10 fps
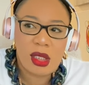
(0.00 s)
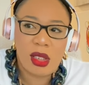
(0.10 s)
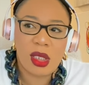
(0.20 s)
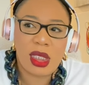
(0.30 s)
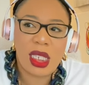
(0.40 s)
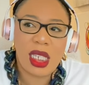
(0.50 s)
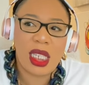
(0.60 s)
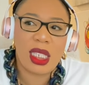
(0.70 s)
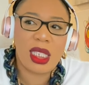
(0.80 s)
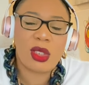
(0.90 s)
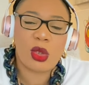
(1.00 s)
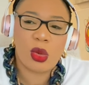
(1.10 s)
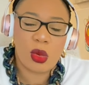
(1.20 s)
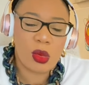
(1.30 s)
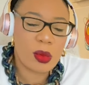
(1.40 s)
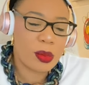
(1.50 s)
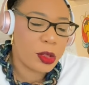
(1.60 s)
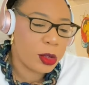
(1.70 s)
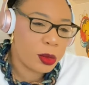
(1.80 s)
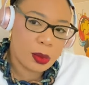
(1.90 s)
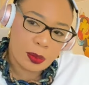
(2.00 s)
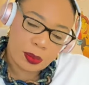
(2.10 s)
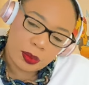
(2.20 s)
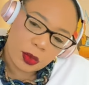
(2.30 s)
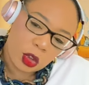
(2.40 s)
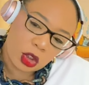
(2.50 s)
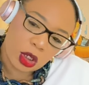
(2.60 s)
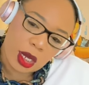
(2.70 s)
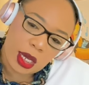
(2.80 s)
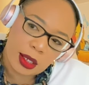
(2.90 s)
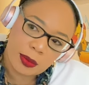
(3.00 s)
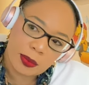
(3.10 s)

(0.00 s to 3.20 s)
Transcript: You're taking it to shy.